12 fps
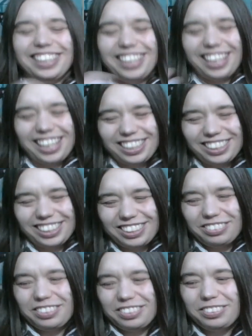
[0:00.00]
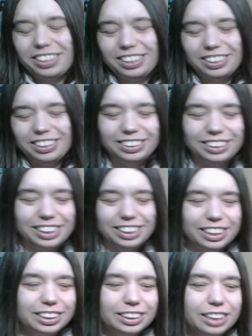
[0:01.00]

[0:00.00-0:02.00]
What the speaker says: they're giving me little, like,